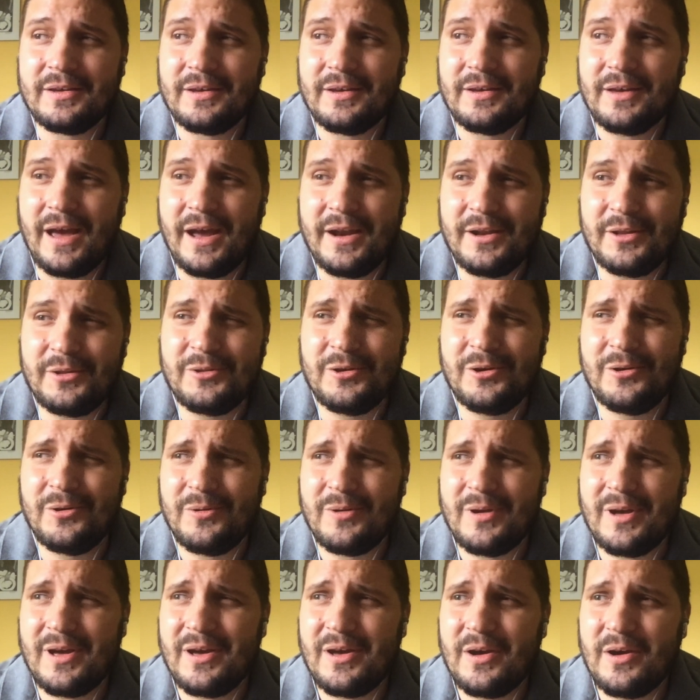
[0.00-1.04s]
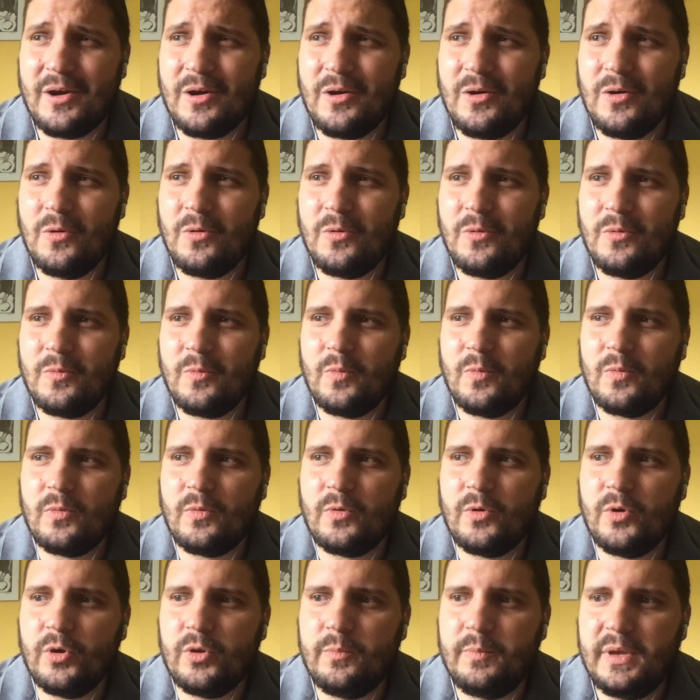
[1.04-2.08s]
I don't know how
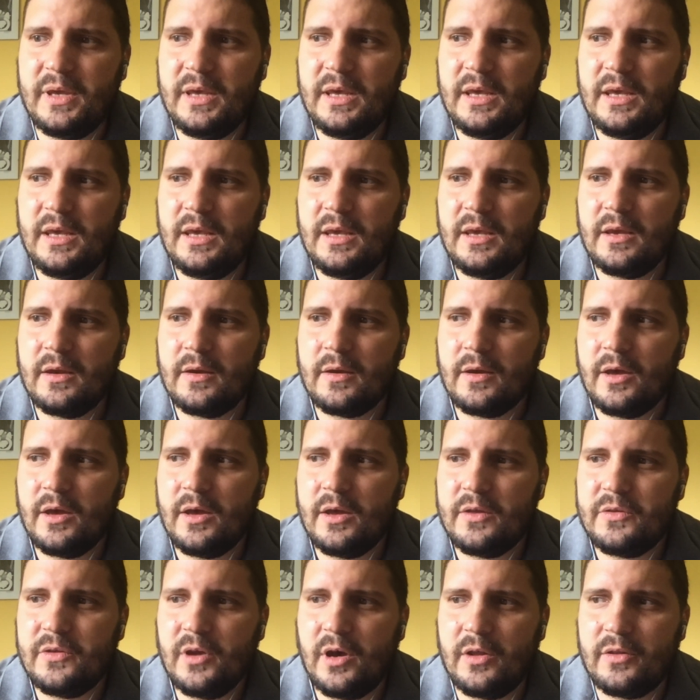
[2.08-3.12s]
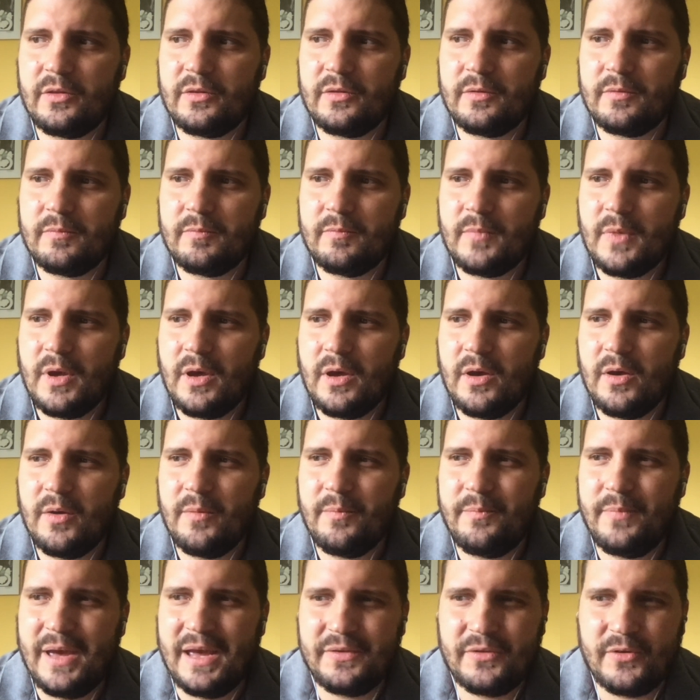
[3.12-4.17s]
could be done
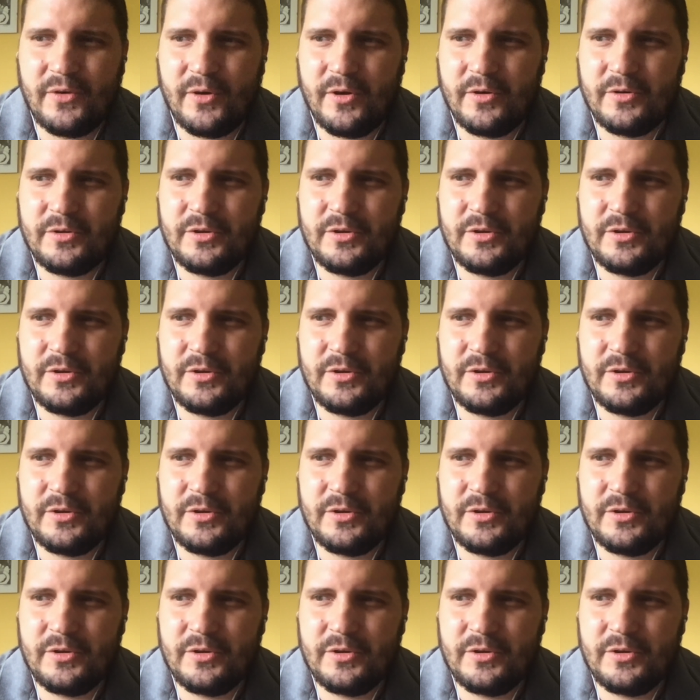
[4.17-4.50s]
better.